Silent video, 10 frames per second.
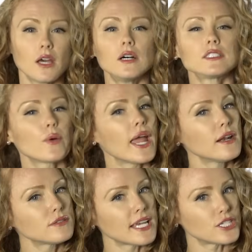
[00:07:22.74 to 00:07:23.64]
So
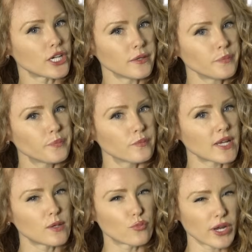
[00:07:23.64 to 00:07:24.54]
annotation
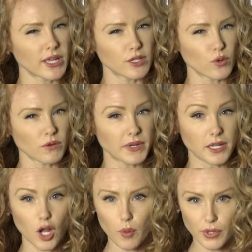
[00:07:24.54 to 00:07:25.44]
can bring your reading
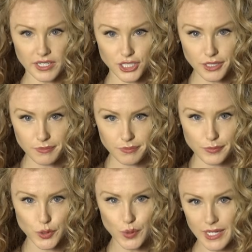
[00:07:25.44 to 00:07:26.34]
comprehension
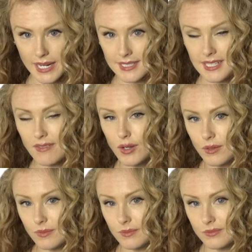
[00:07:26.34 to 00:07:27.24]
to the next level.
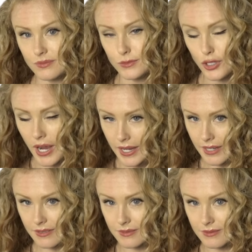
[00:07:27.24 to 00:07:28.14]
Try
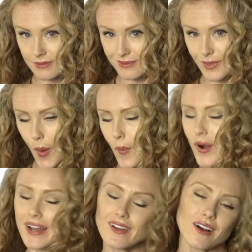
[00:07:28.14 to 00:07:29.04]
it.
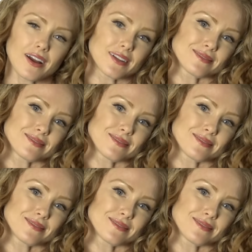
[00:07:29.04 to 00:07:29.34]
Why not?